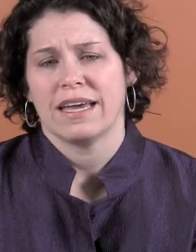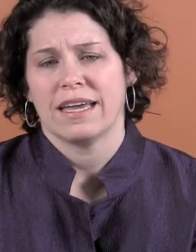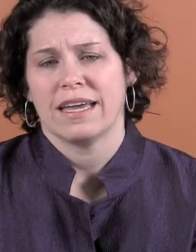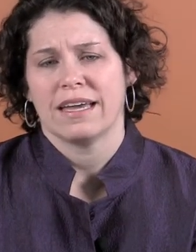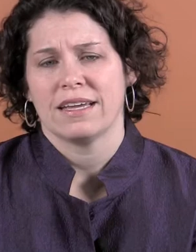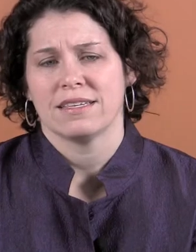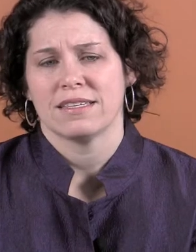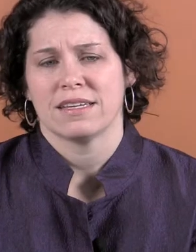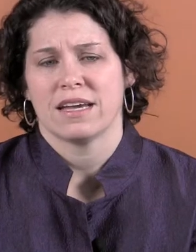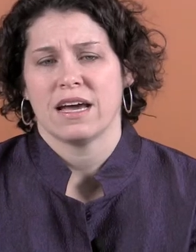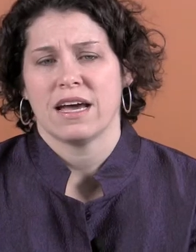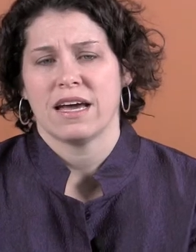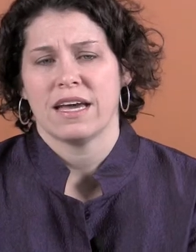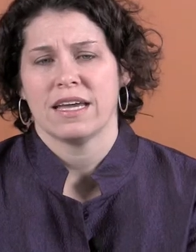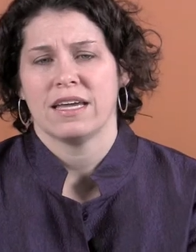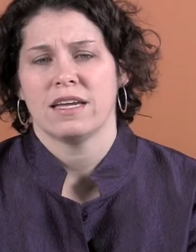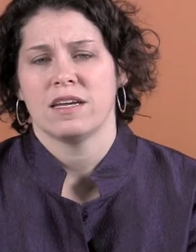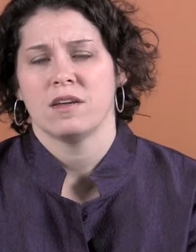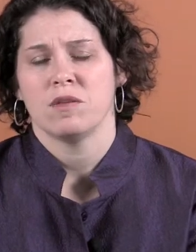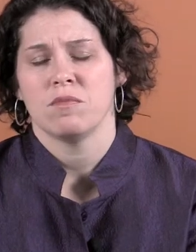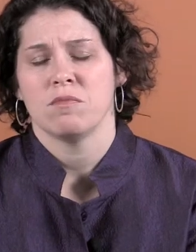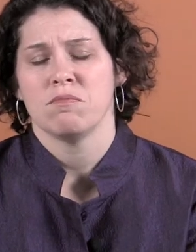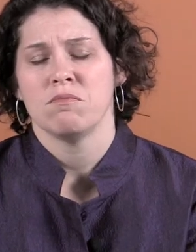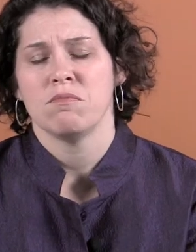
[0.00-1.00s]
as
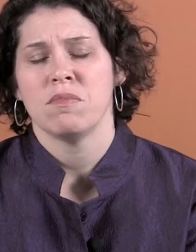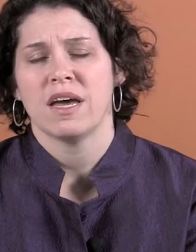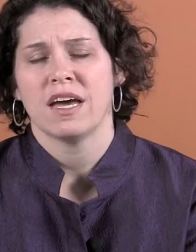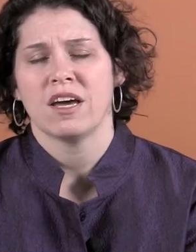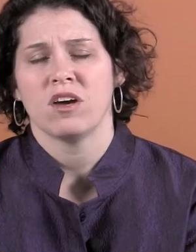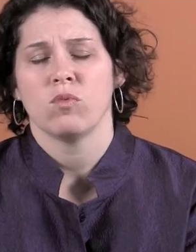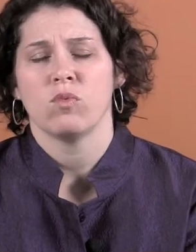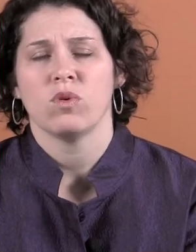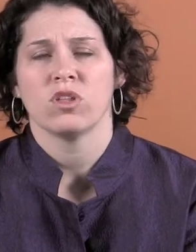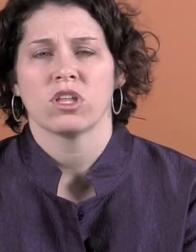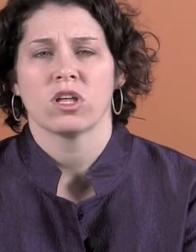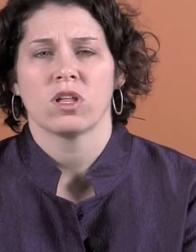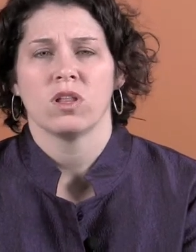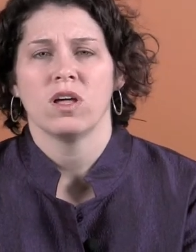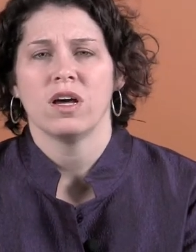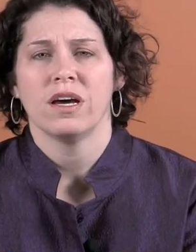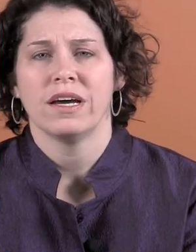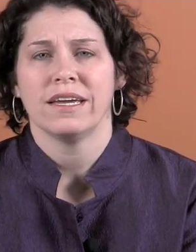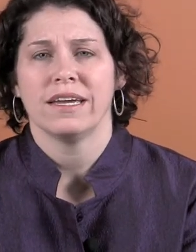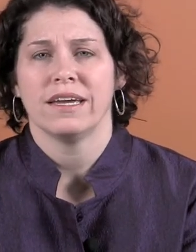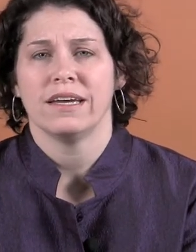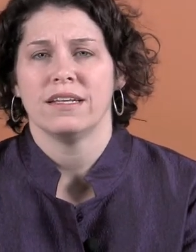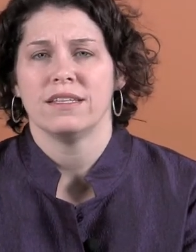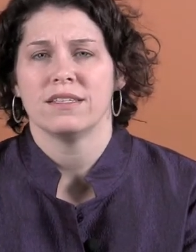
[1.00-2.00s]
I met with
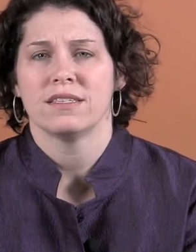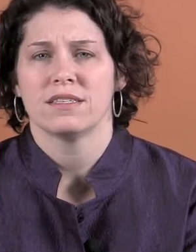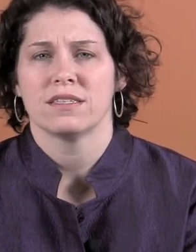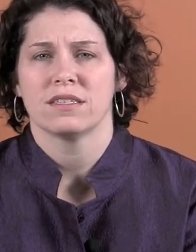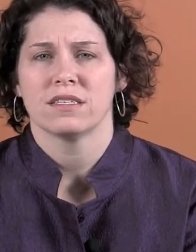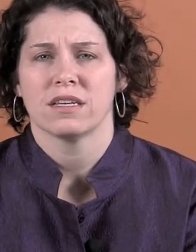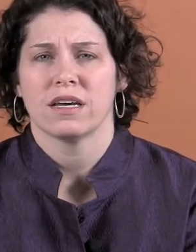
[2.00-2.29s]
clients,